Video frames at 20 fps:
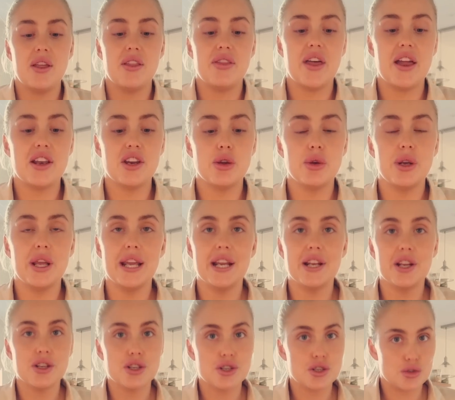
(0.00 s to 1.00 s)
Then you
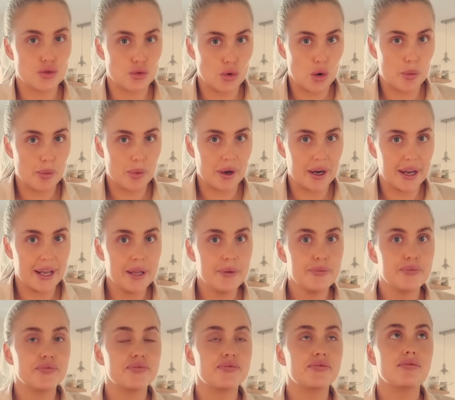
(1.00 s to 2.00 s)
need a strawberry,
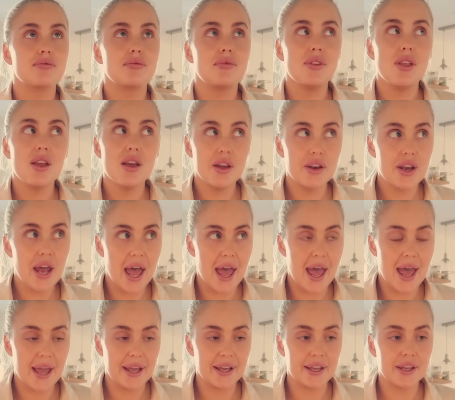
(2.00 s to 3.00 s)
an
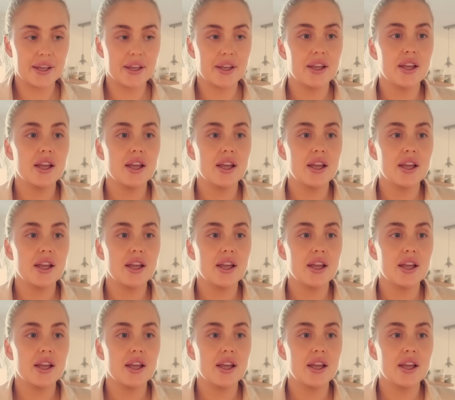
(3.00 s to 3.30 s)
egg,